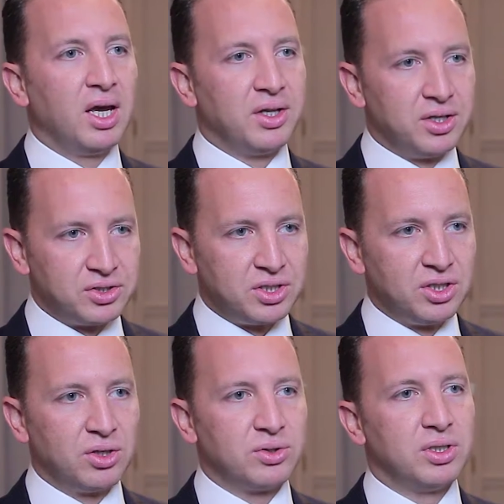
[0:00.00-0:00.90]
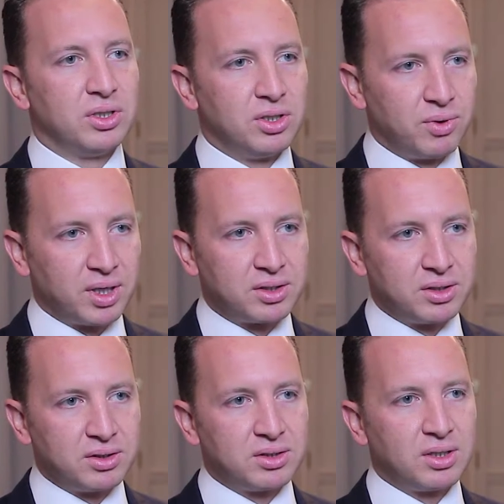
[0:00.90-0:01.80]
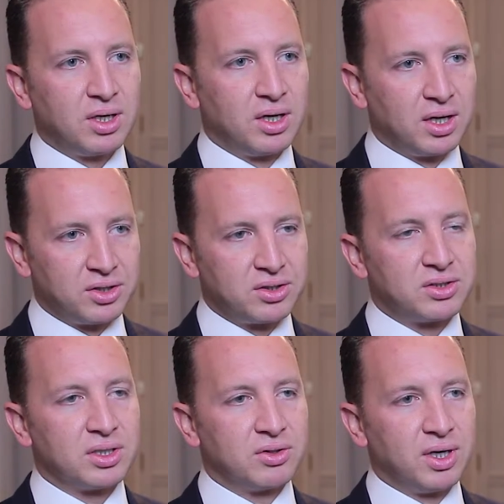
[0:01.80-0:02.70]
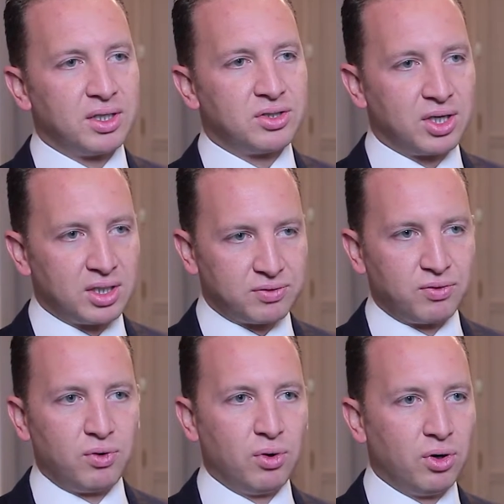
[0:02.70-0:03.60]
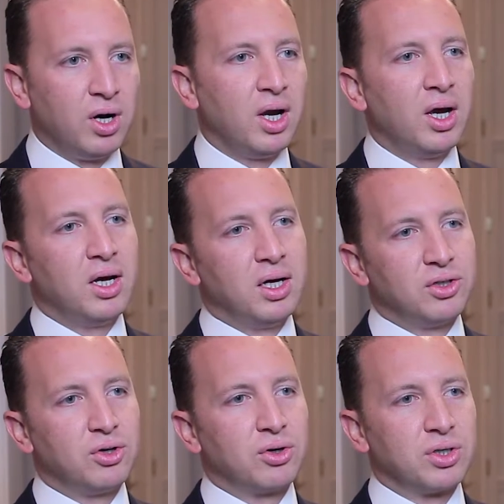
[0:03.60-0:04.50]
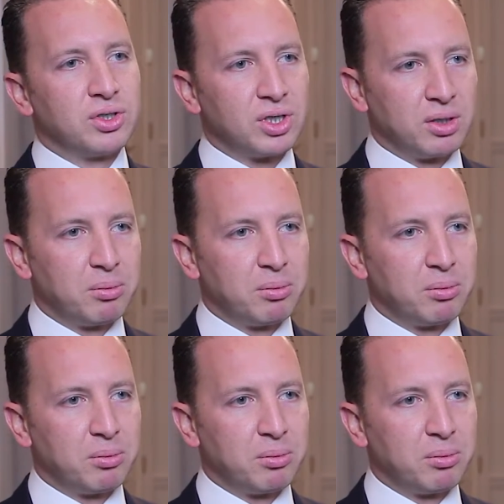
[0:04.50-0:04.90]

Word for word: their CEOs, their directors, and I think it's a great chance for uh, Turkish and